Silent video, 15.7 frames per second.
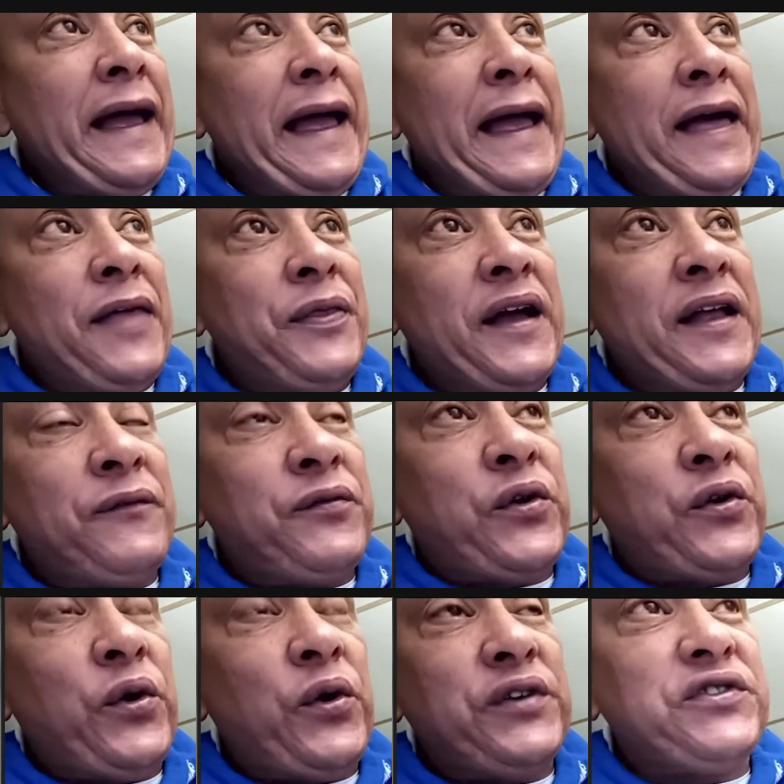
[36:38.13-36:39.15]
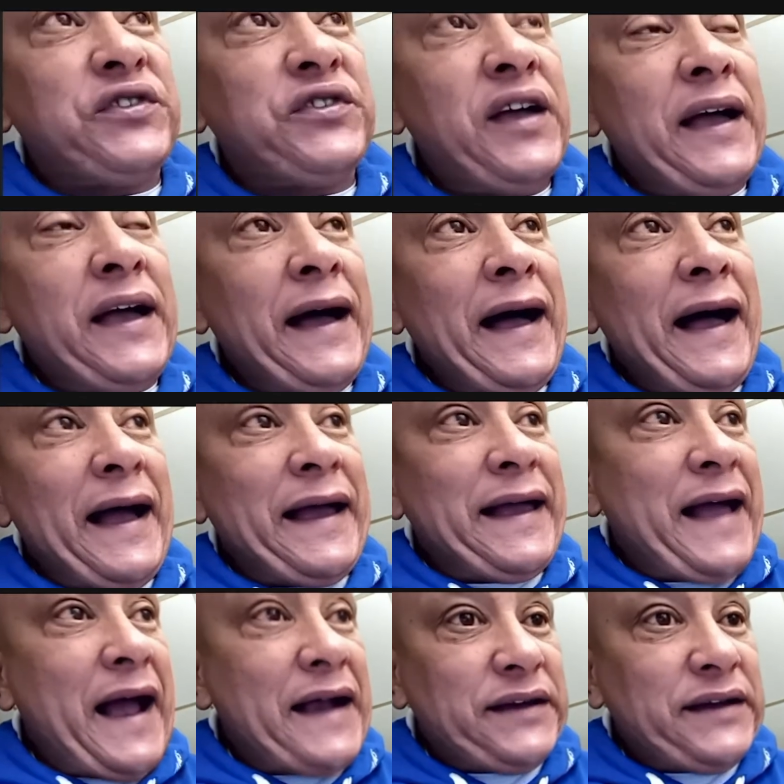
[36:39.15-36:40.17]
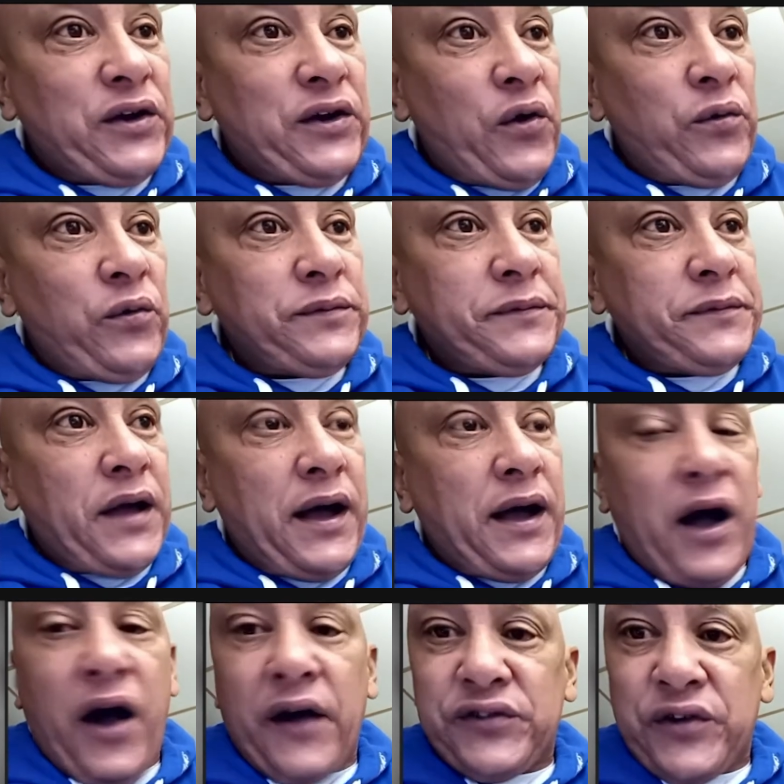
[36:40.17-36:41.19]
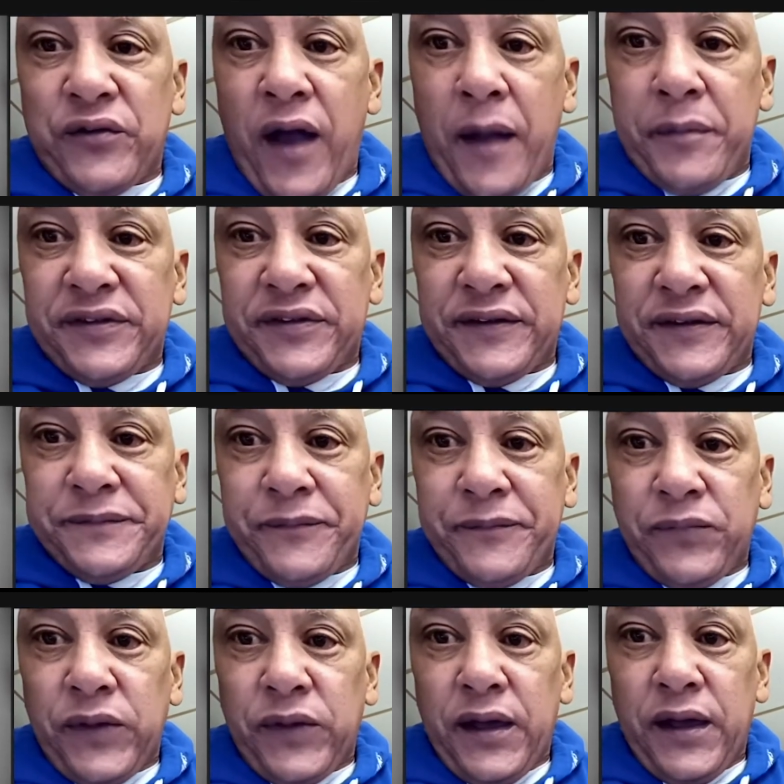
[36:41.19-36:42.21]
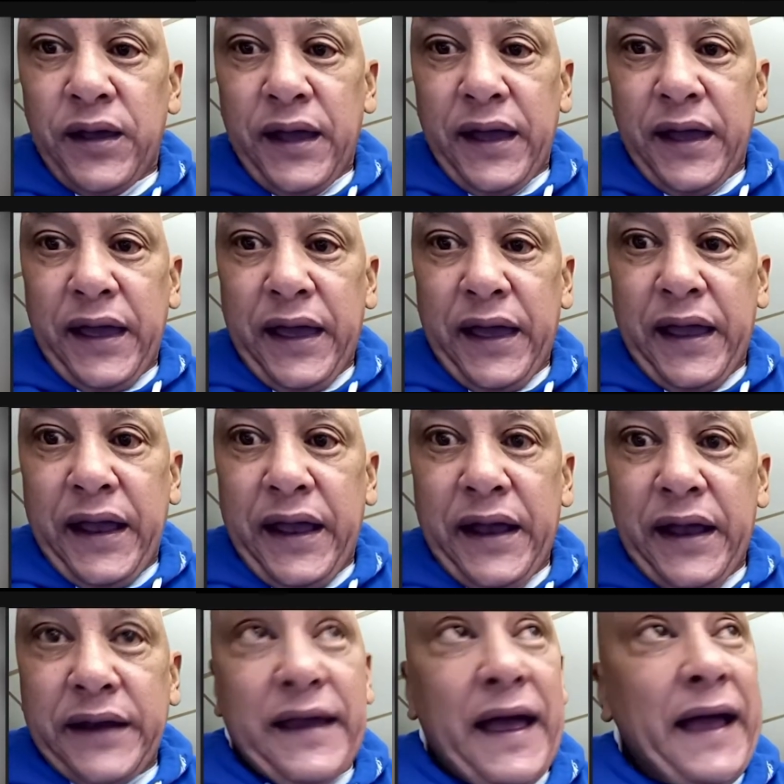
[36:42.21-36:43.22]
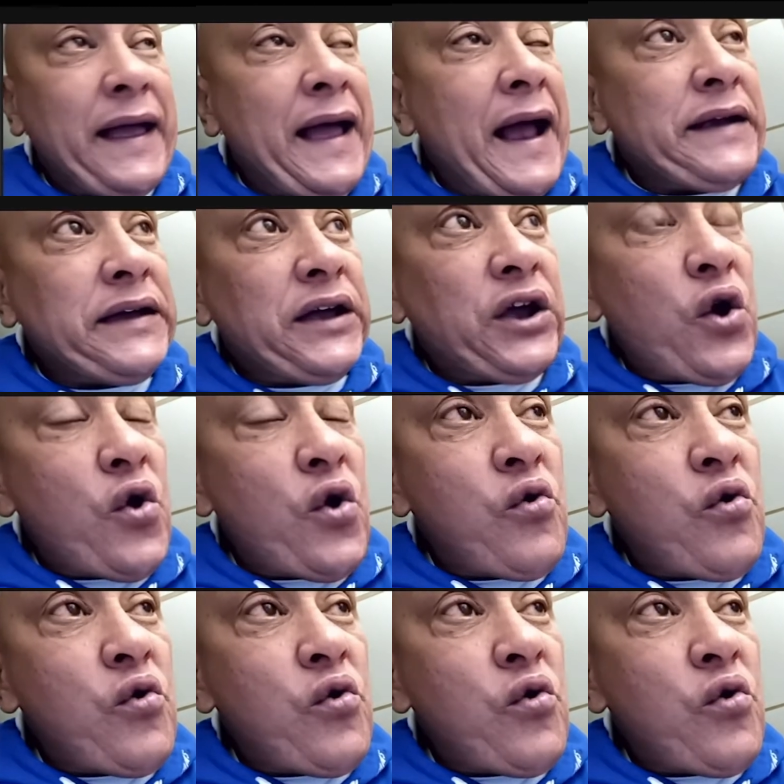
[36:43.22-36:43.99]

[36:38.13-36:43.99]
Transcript: And then of course I gotta go Oscar Robertson, and I gotta go.